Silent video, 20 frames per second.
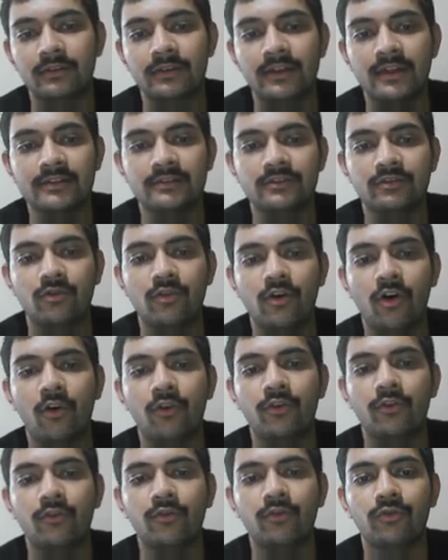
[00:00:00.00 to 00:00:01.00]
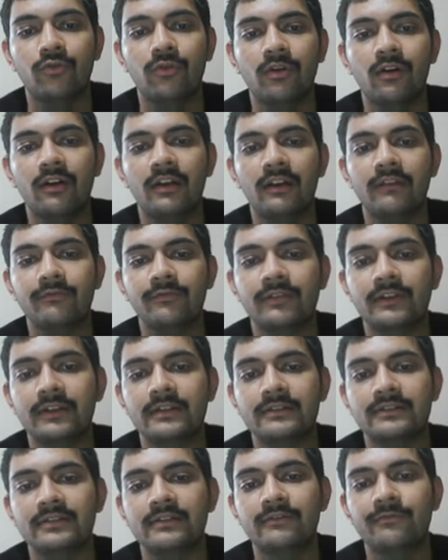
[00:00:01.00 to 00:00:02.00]
Yes, you are going to do a
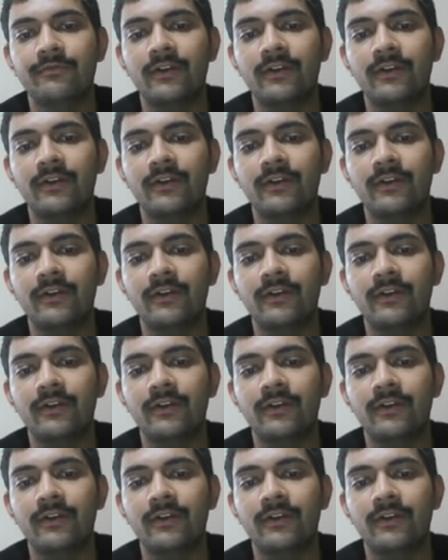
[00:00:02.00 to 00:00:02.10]
FNSC,